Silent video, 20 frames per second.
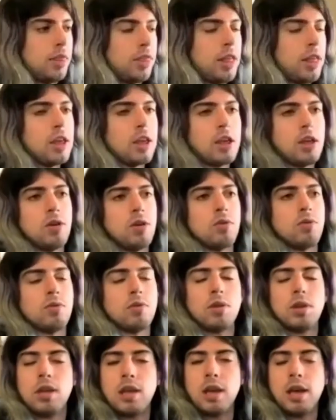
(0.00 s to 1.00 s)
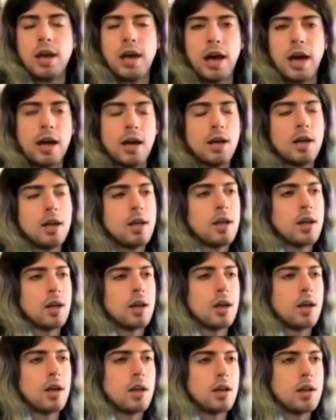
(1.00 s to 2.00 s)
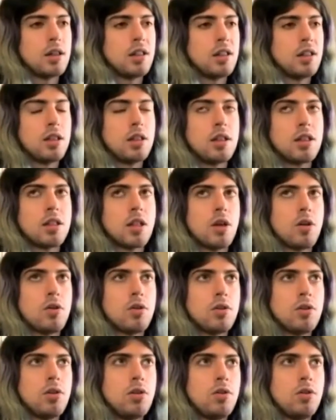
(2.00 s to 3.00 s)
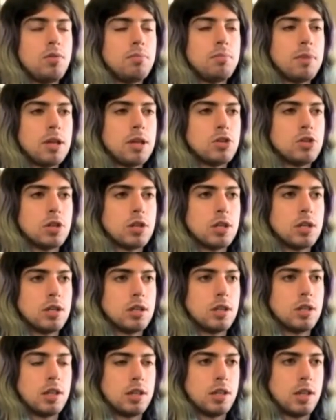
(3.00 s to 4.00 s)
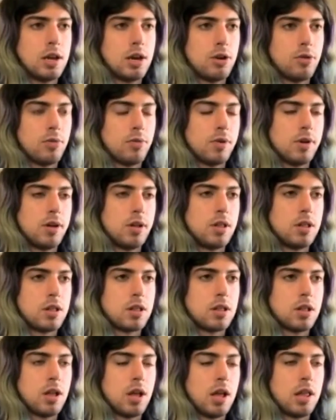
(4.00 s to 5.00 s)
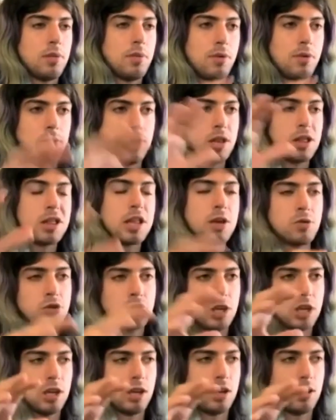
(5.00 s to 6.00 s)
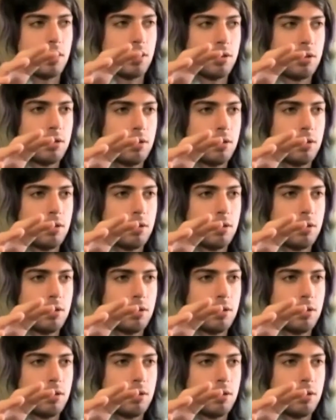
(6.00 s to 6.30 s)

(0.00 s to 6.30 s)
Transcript: Thank you. Yeah. So you'd mentioned that that we were distinguishing